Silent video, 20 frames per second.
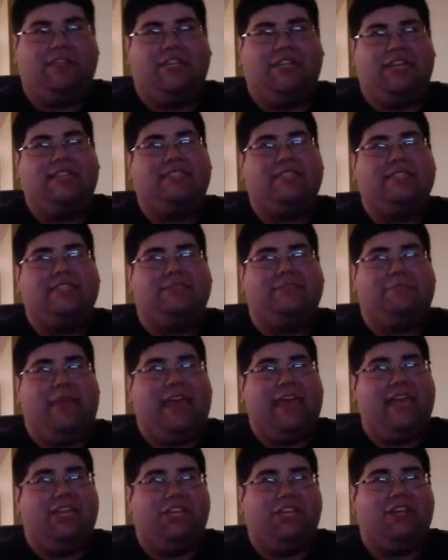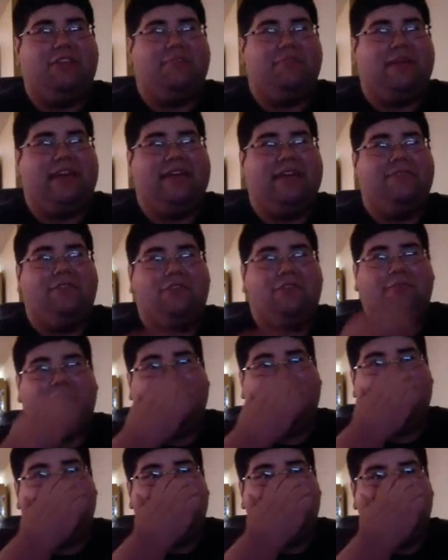Janssen's paycheck by having her
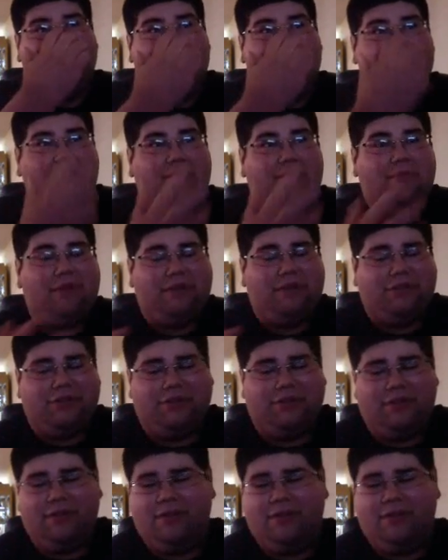be in the movie that much?